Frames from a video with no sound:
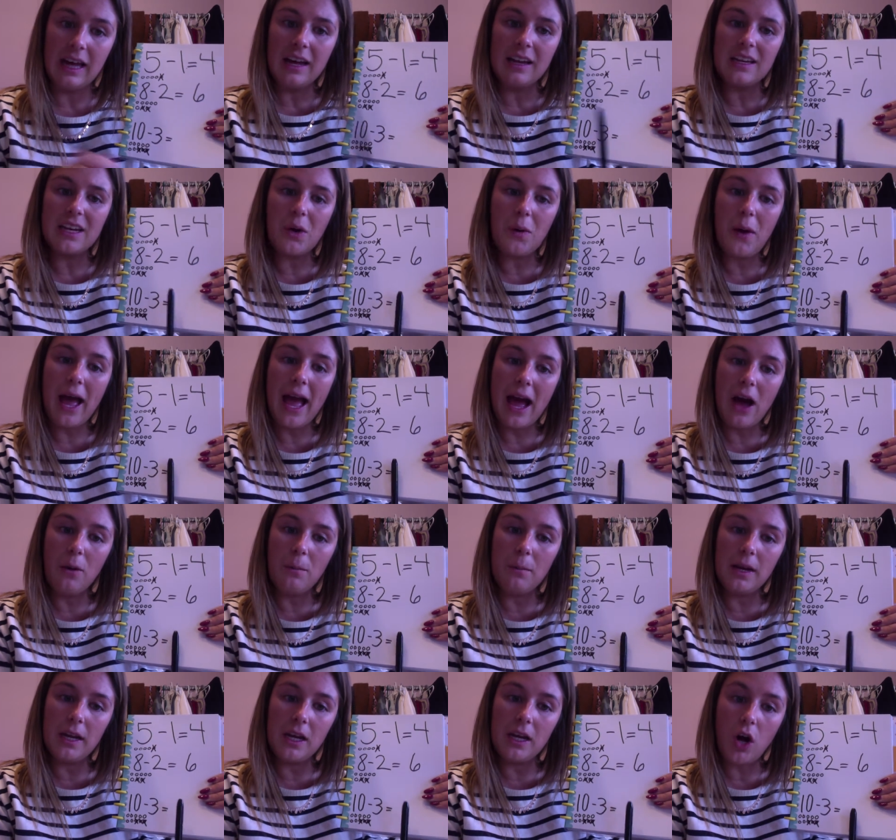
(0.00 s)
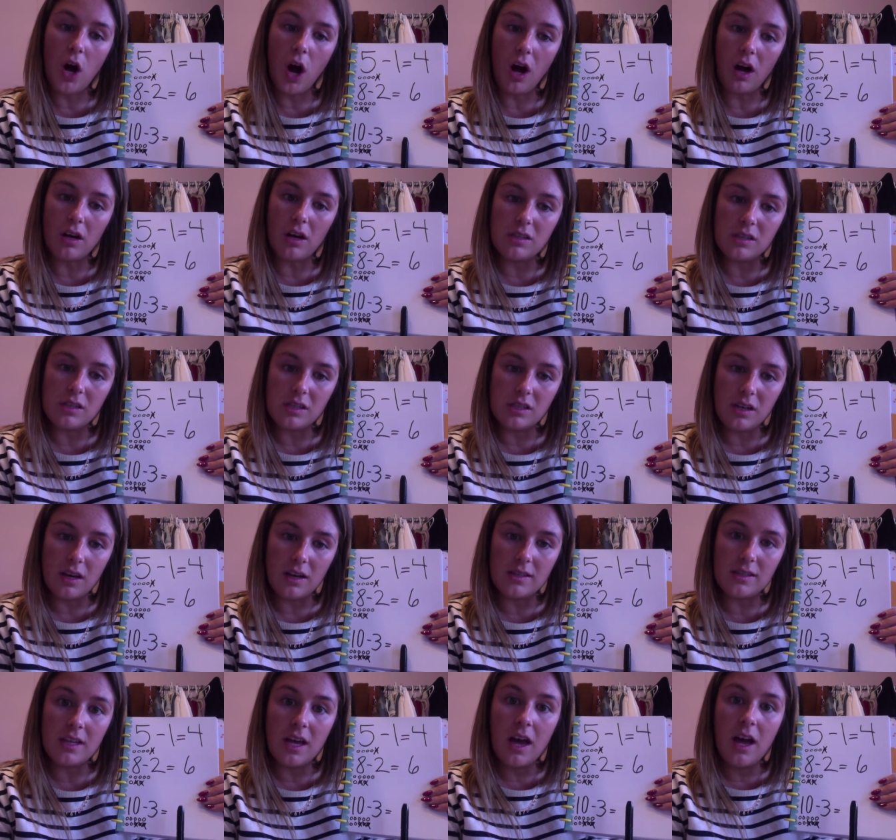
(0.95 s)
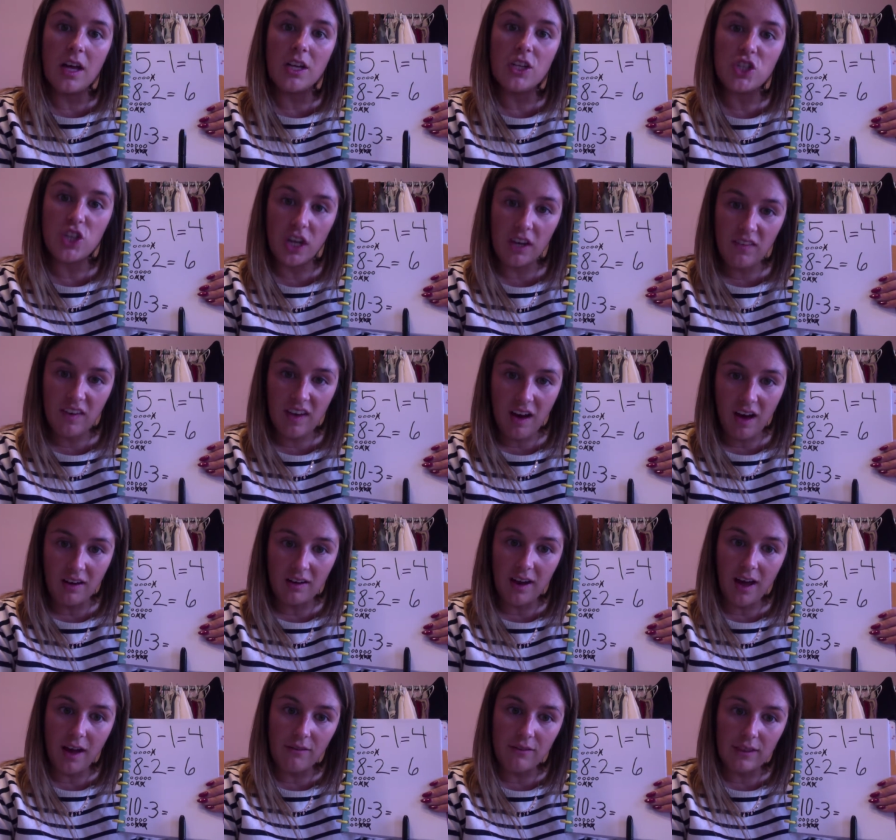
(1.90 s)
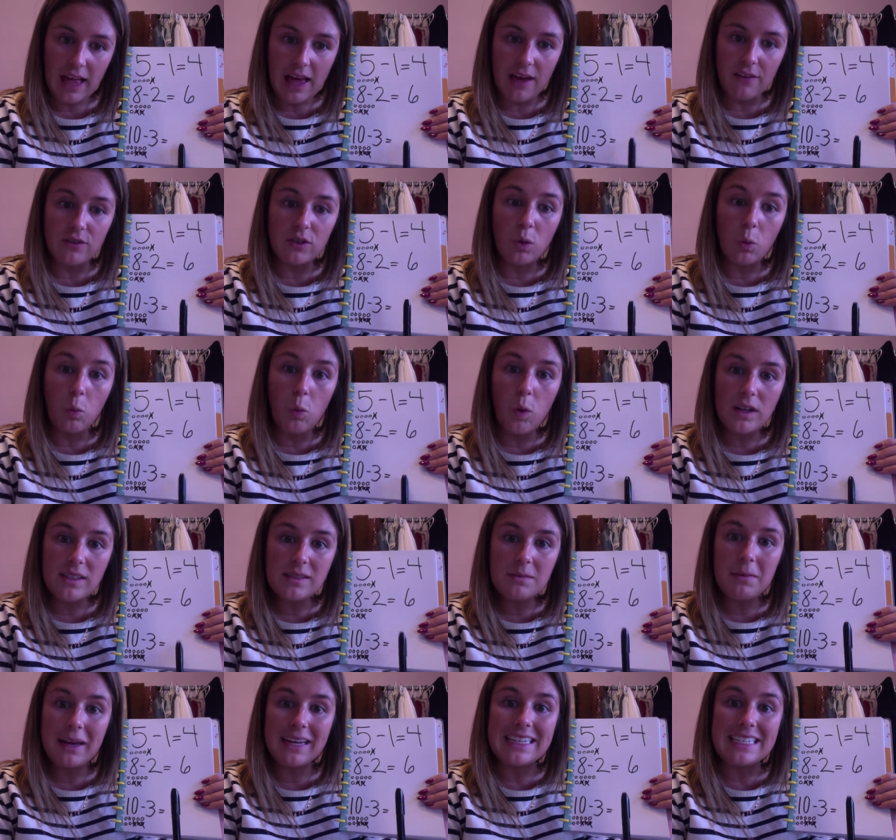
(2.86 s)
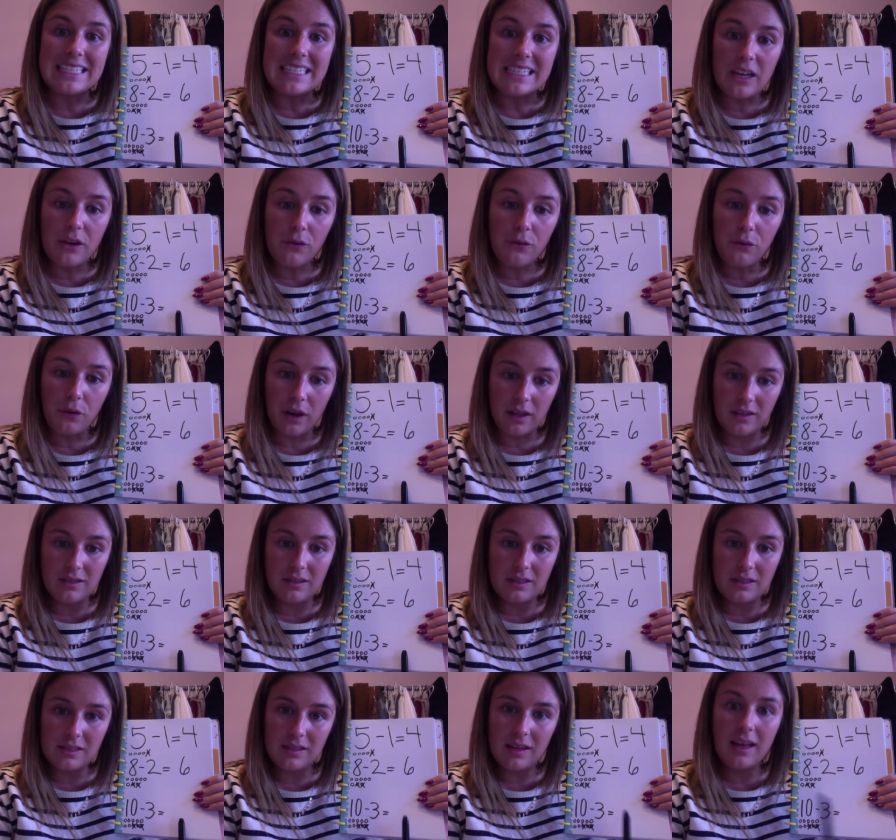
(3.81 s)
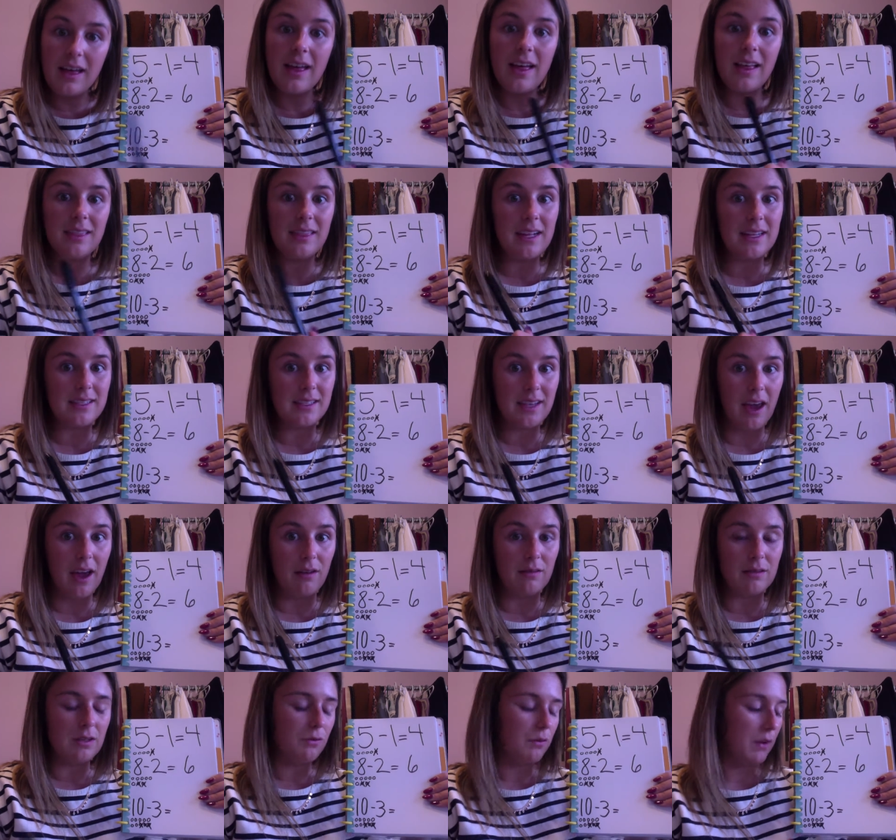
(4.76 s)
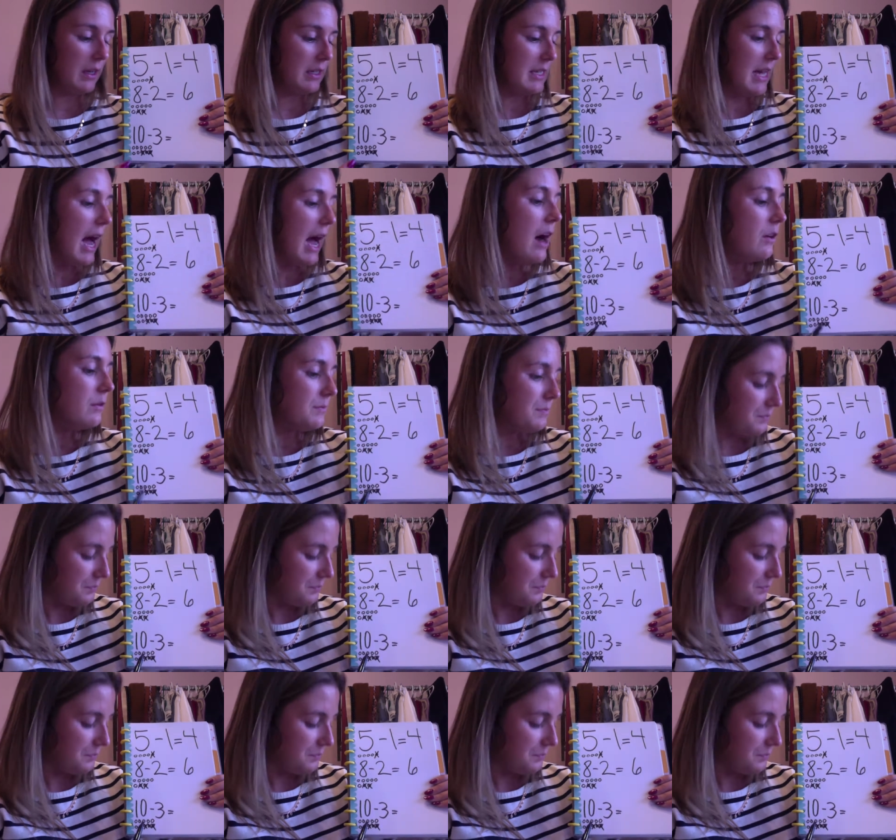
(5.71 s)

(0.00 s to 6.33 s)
Now, how many cars does Javion have left? What's my difference? Let's count to find out.